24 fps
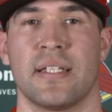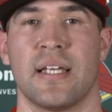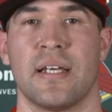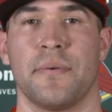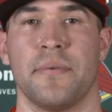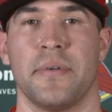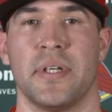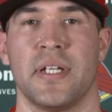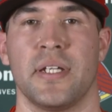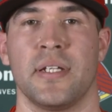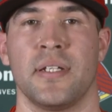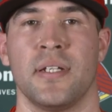
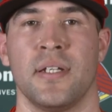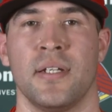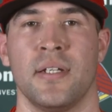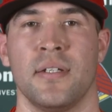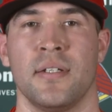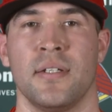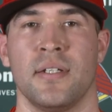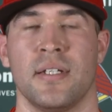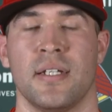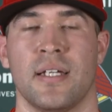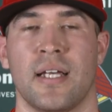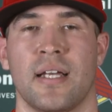That way,
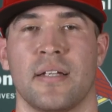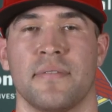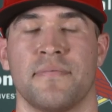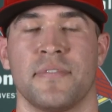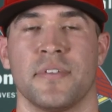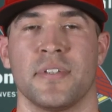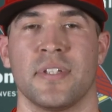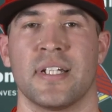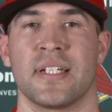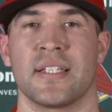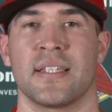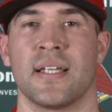I
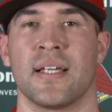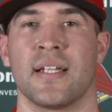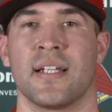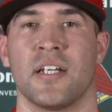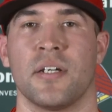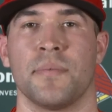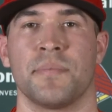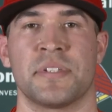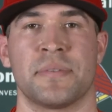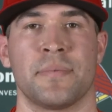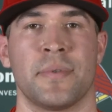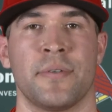feel like that
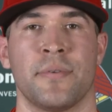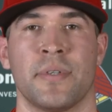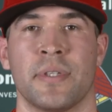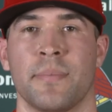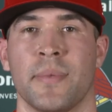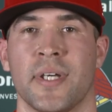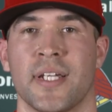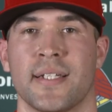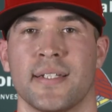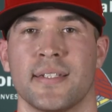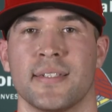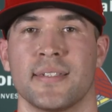helps me with
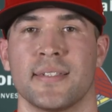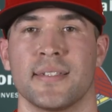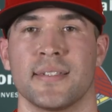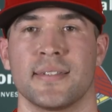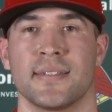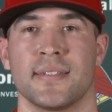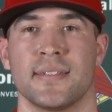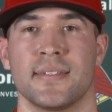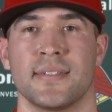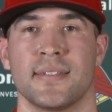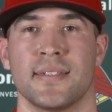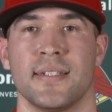my
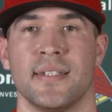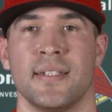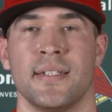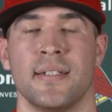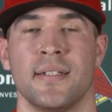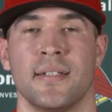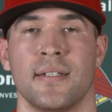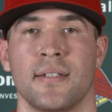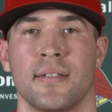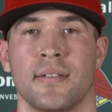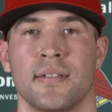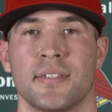consistency.
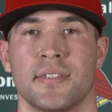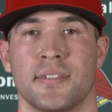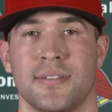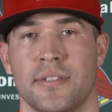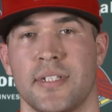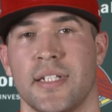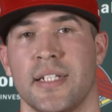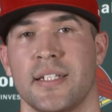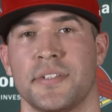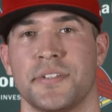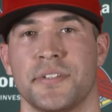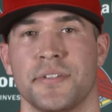So
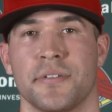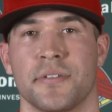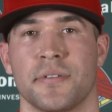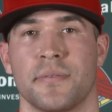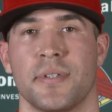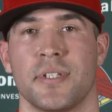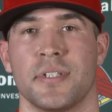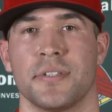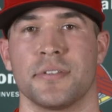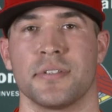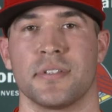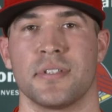to answer your
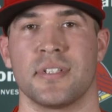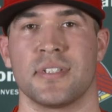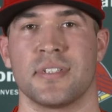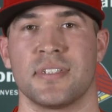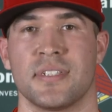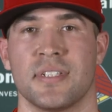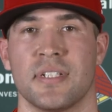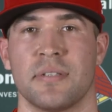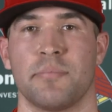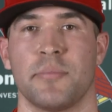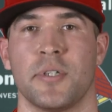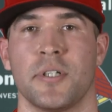question, I'd
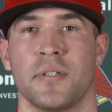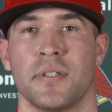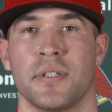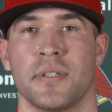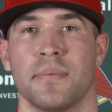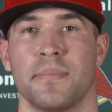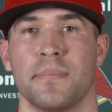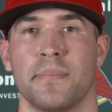say both.